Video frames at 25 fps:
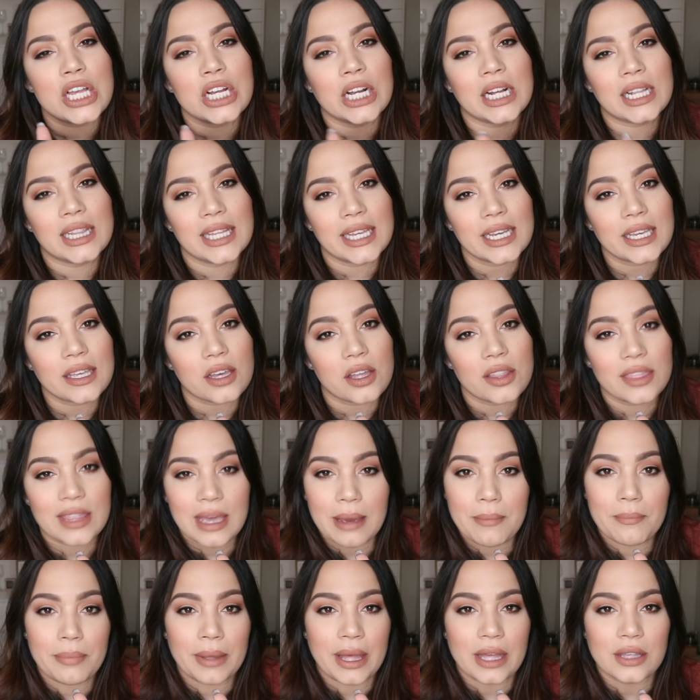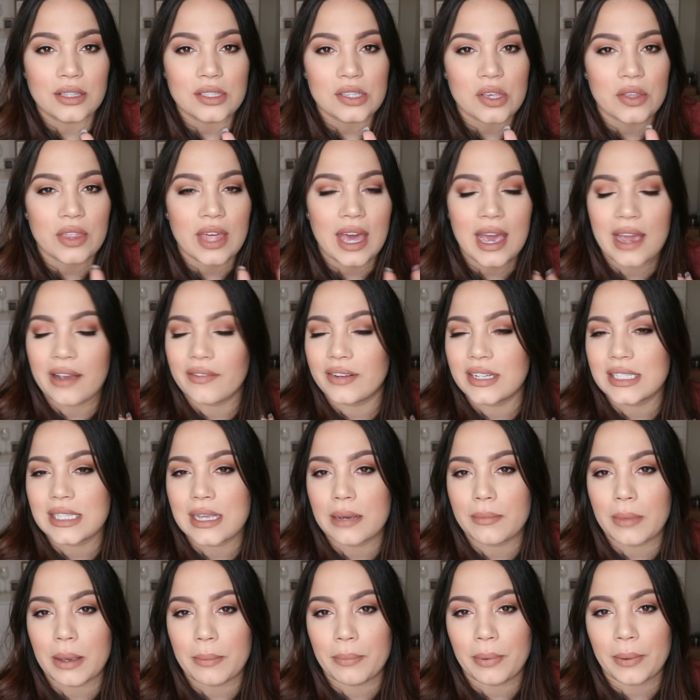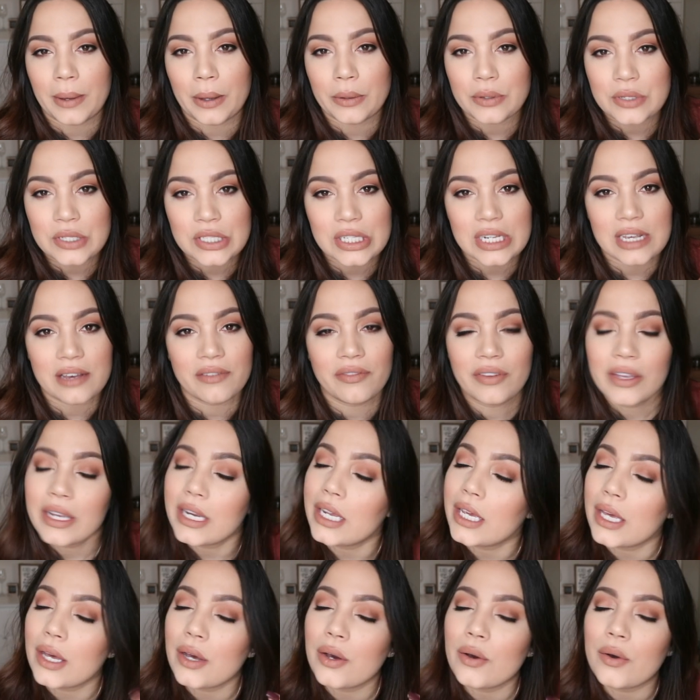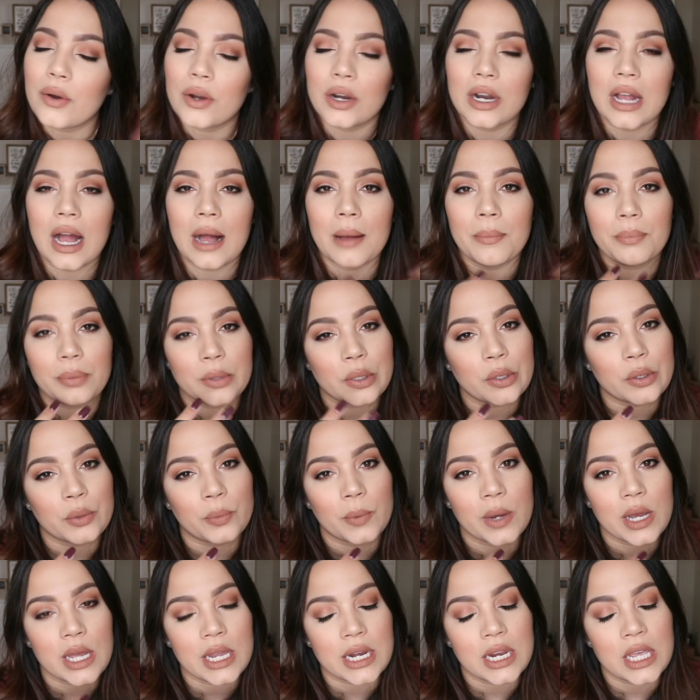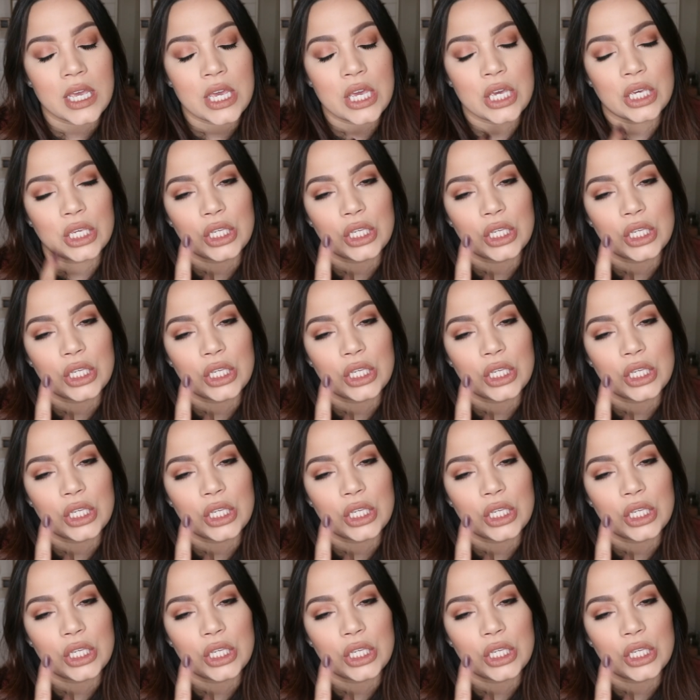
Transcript: click on that bell so that every time I post a video or upload one,